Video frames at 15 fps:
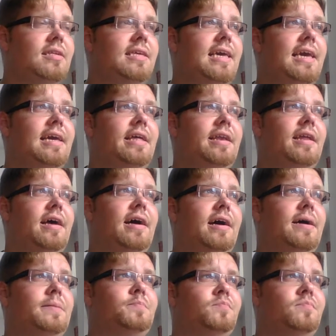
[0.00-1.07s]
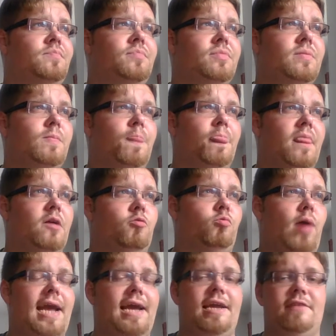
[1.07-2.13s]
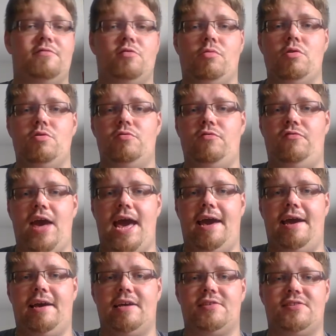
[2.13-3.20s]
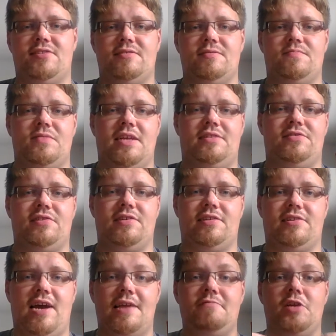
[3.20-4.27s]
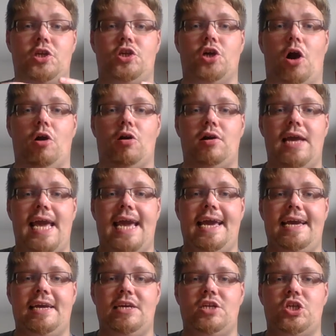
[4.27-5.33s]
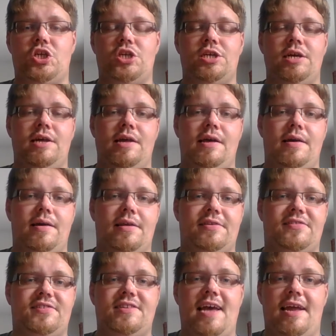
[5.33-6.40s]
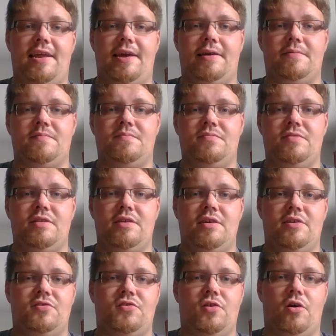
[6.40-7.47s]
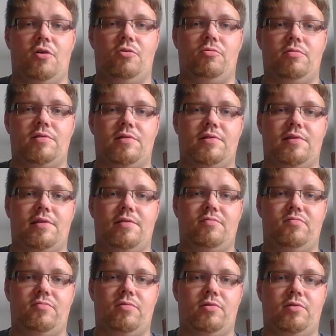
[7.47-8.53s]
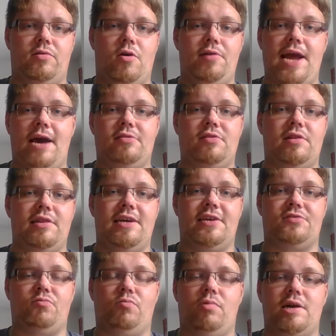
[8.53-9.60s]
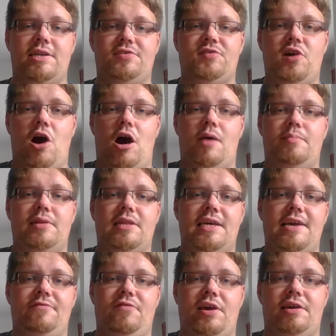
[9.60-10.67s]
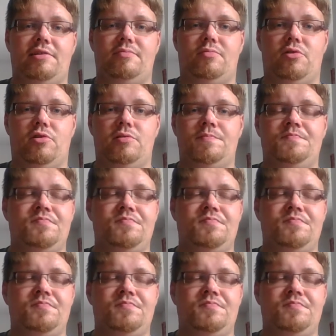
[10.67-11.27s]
In Reign of the Rune Fangs, it's kind of a dark age setting. So we'll go down the list. What's commonly available?